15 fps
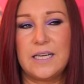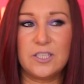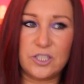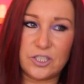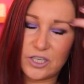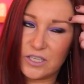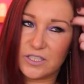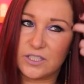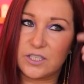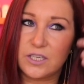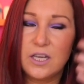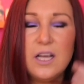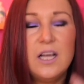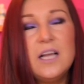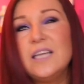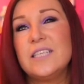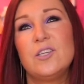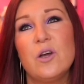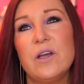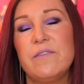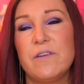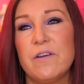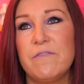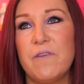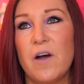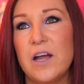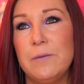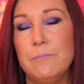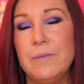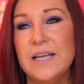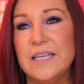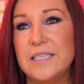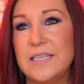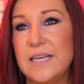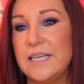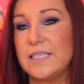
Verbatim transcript: It's just, it's not even a fine mist.